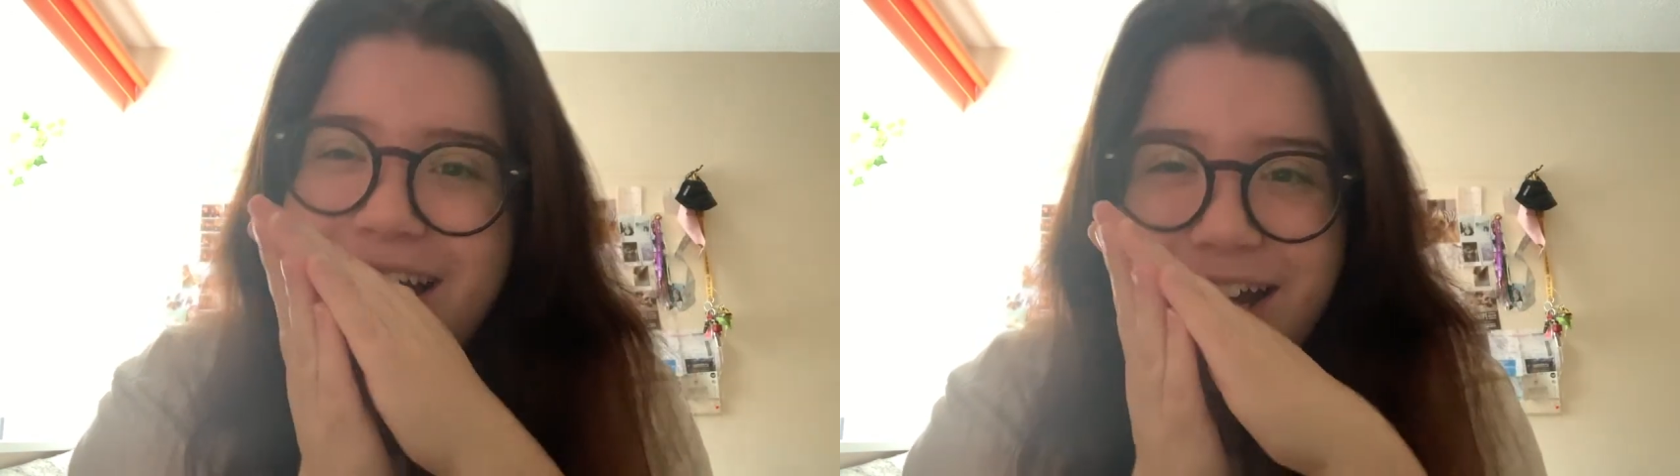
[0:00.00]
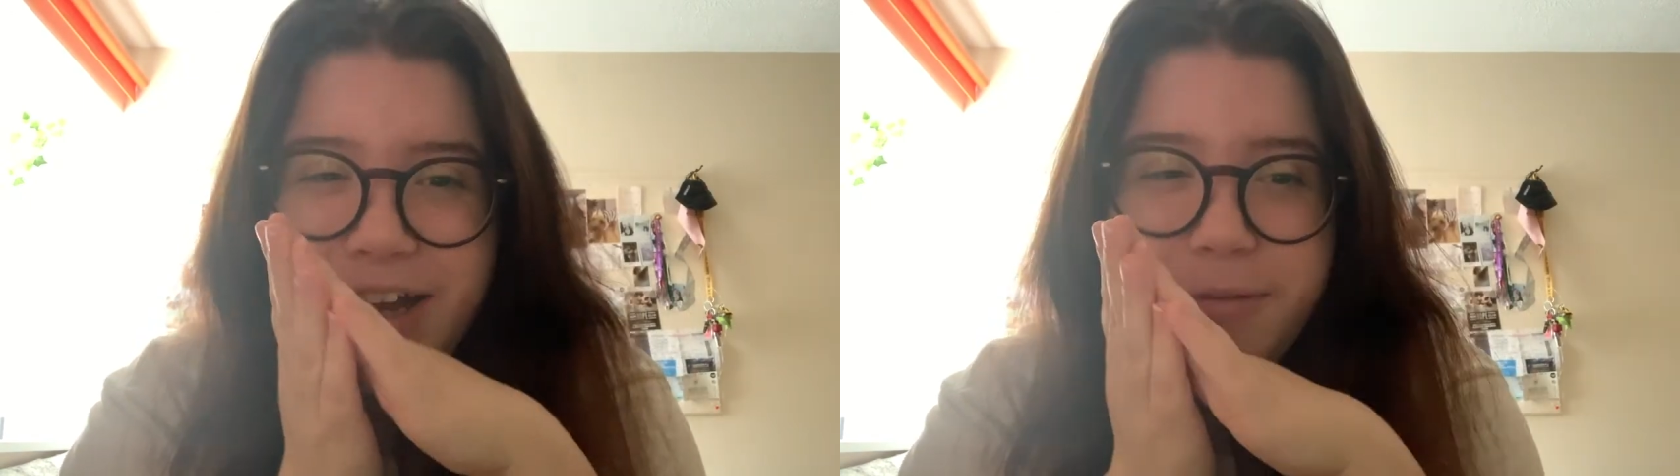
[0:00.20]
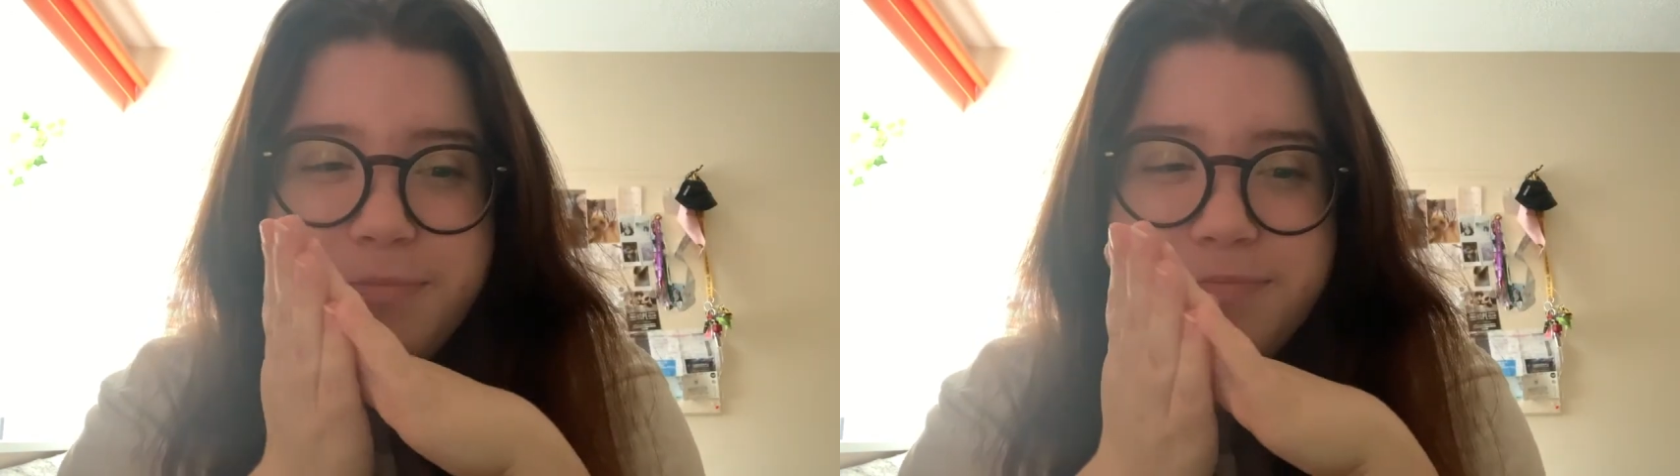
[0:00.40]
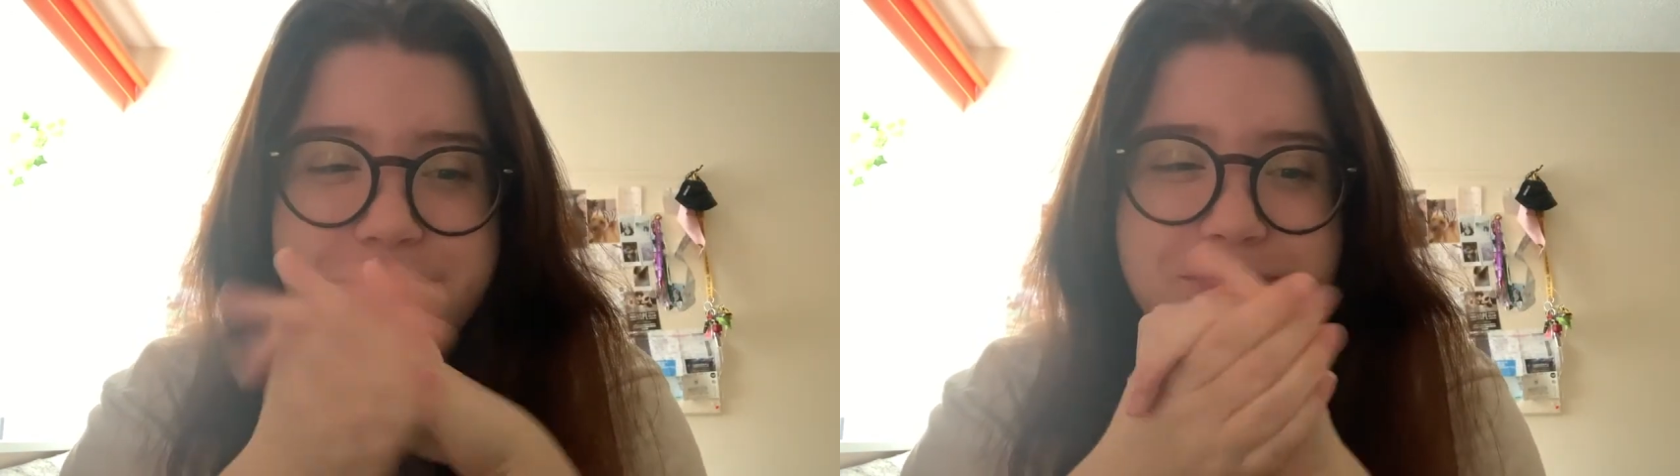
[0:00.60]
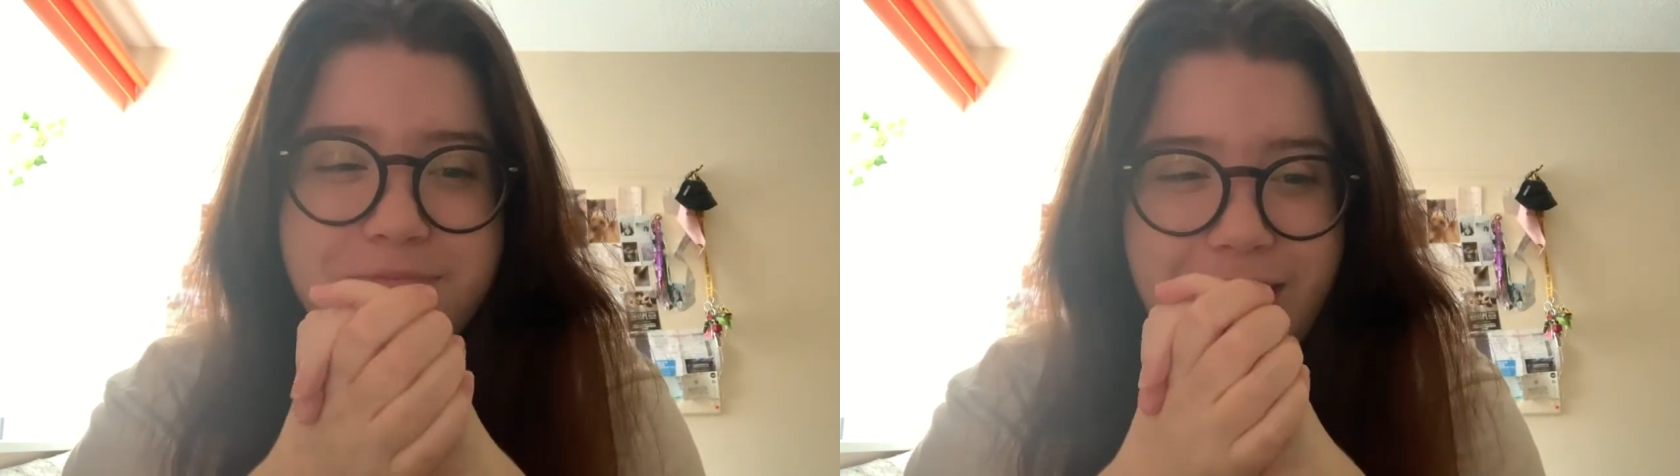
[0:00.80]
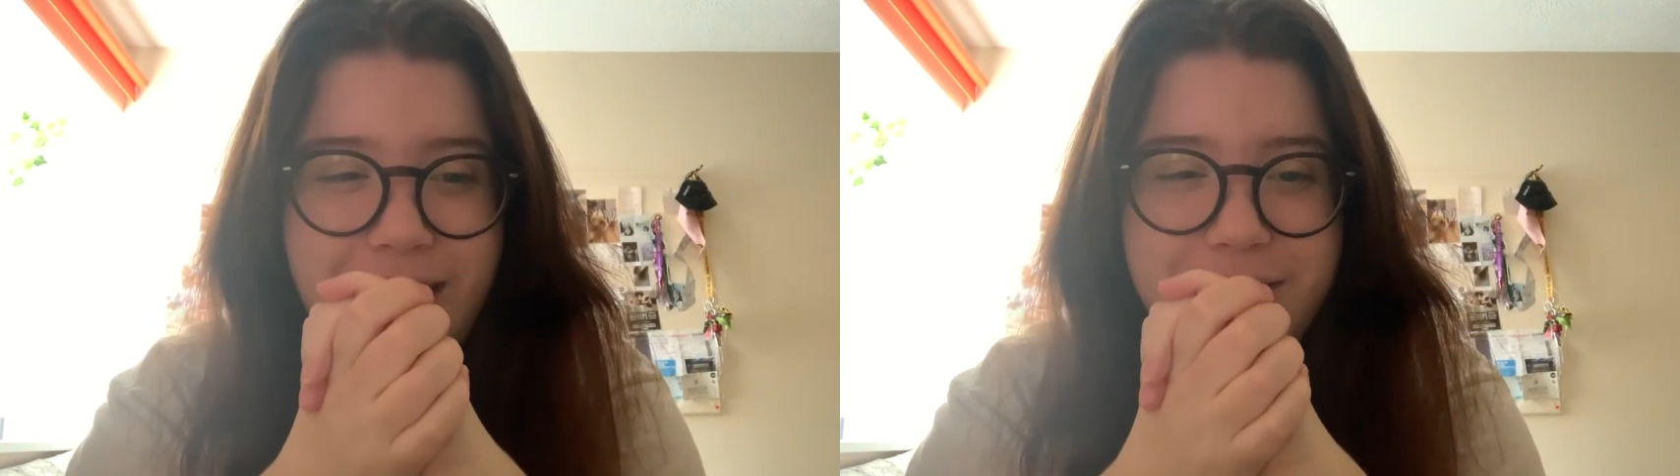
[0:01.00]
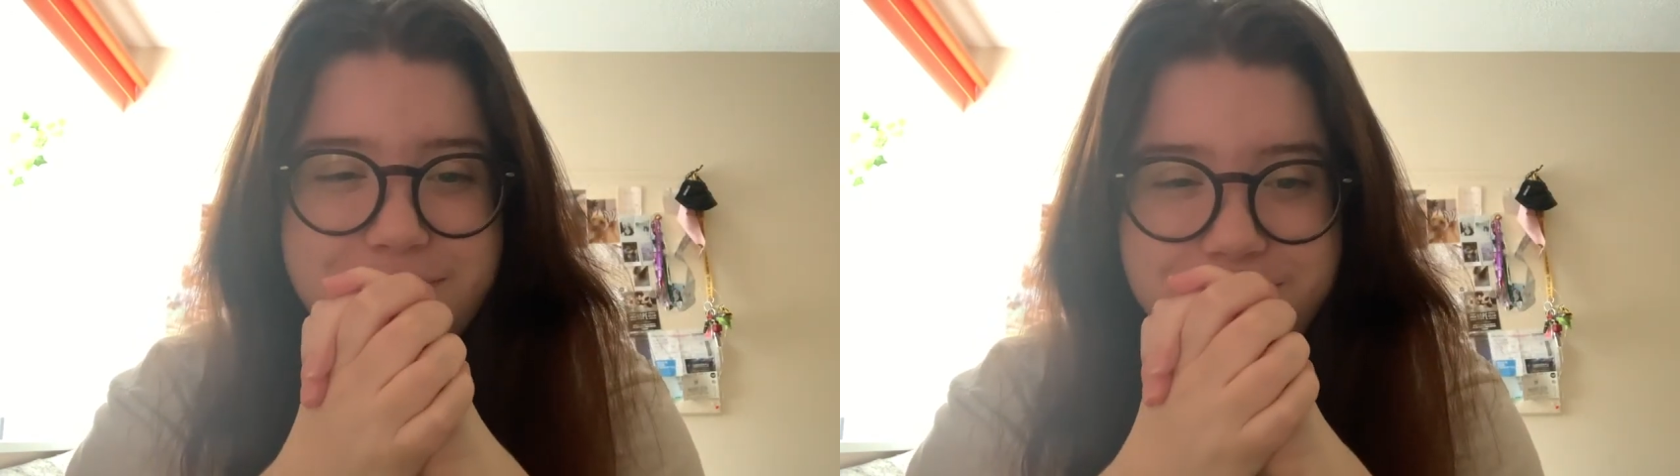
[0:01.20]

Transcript: But yeah.